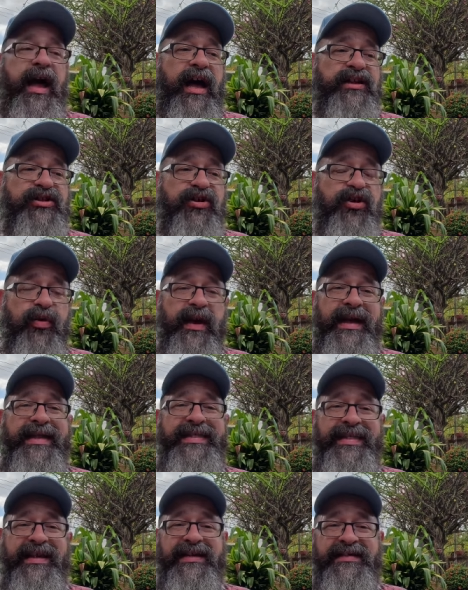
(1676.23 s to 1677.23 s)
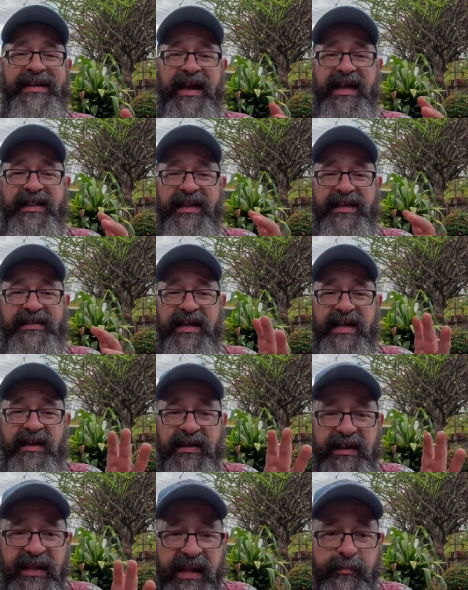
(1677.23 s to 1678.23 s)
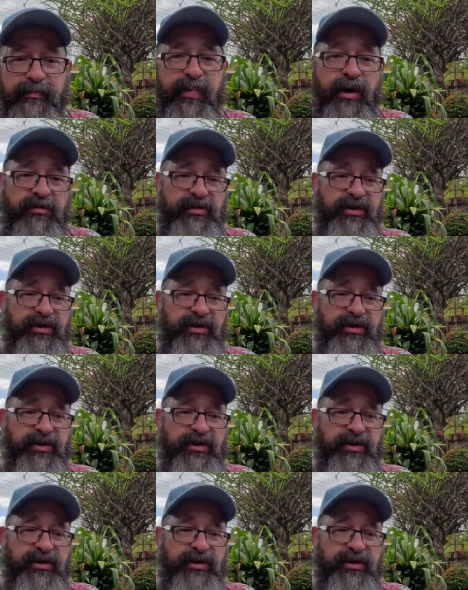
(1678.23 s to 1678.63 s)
And so you're in this, this limbo